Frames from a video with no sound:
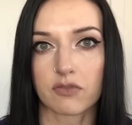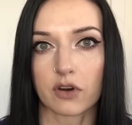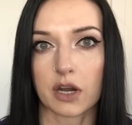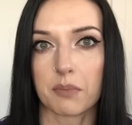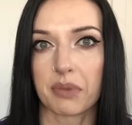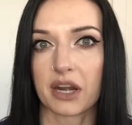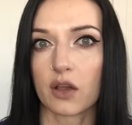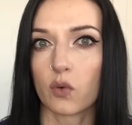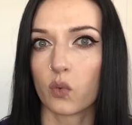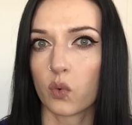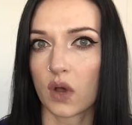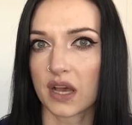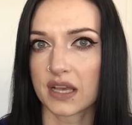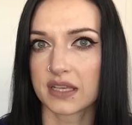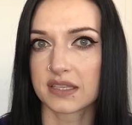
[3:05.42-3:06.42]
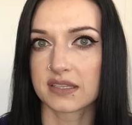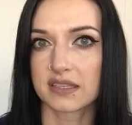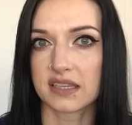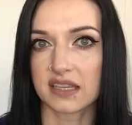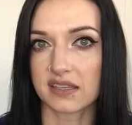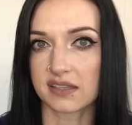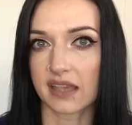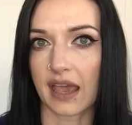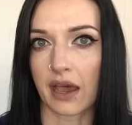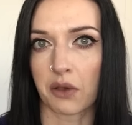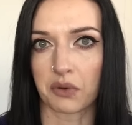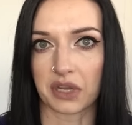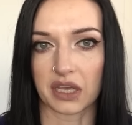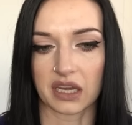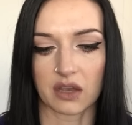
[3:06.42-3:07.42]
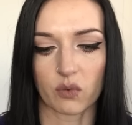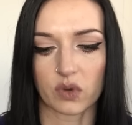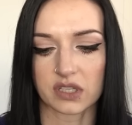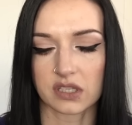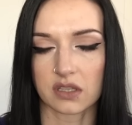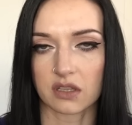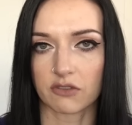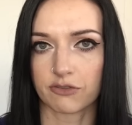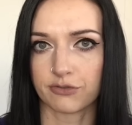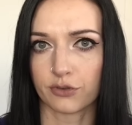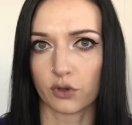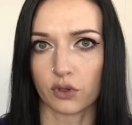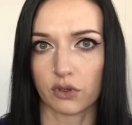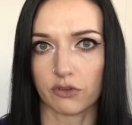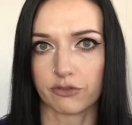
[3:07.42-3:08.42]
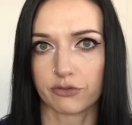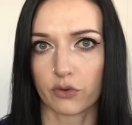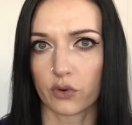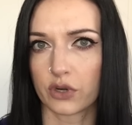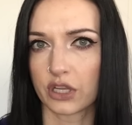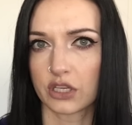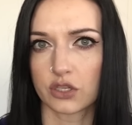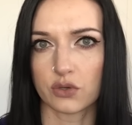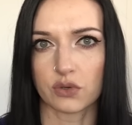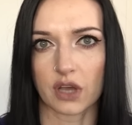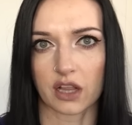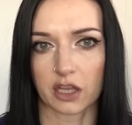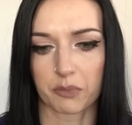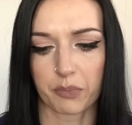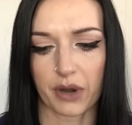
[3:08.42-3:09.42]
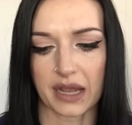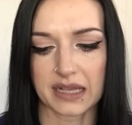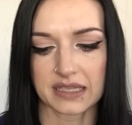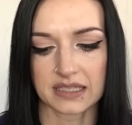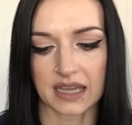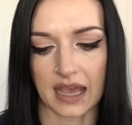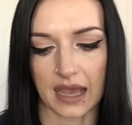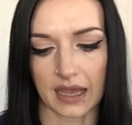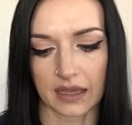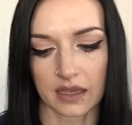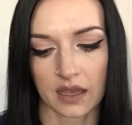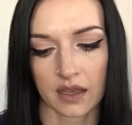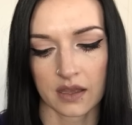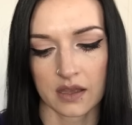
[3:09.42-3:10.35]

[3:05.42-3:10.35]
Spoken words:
for it, but it was discounted. It wasn't the full $42 price tag.